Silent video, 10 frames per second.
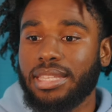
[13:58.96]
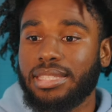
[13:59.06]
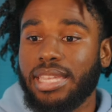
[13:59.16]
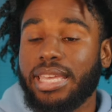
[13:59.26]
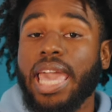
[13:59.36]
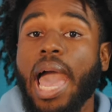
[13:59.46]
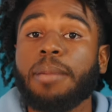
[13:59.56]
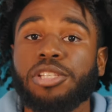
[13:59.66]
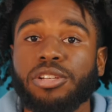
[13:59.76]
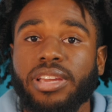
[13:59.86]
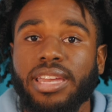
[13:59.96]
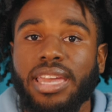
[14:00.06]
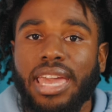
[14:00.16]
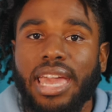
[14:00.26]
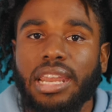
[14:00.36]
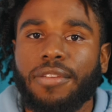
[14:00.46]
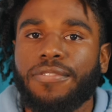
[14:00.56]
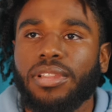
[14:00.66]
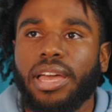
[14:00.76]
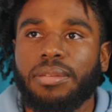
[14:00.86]
they capture it, and they
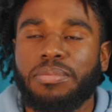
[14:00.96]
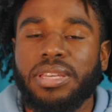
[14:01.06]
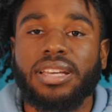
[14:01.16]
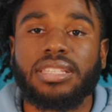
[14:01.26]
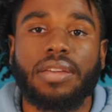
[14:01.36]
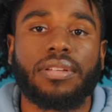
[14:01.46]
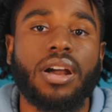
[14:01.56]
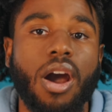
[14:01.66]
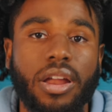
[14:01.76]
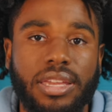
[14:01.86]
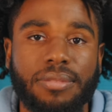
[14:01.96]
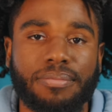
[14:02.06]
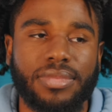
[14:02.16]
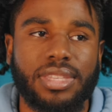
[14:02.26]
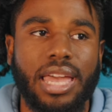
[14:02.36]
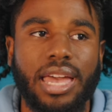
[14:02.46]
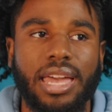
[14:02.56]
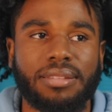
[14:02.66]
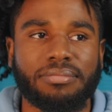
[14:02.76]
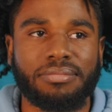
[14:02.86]
feel like because they have caught it,
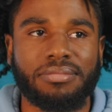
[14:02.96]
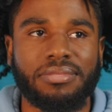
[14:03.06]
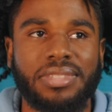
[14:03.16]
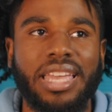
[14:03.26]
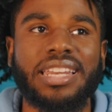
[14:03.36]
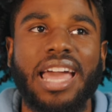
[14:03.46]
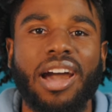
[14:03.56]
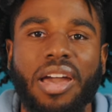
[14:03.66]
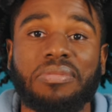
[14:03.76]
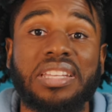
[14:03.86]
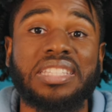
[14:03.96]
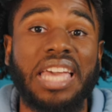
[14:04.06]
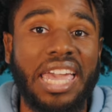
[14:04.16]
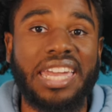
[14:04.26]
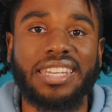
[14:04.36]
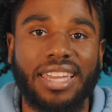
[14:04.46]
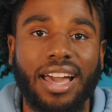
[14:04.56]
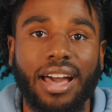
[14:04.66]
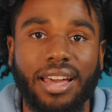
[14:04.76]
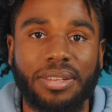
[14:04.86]
that they now have detained
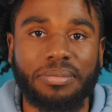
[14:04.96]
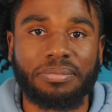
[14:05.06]
God.